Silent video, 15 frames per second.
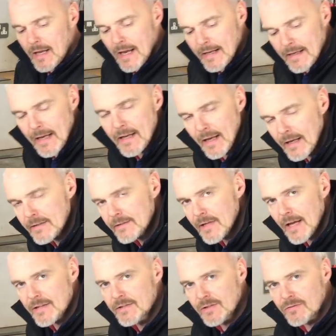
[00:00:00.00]

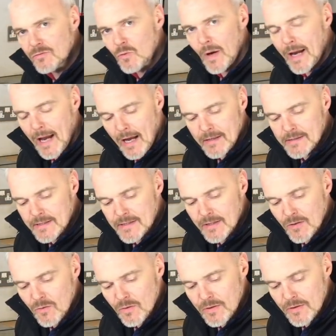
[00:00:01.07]
It's quite handy to
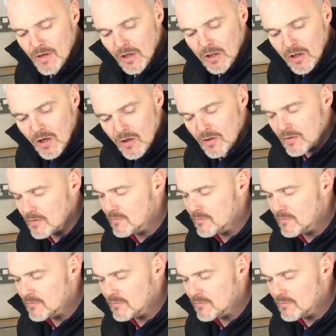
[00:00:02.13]
go and learn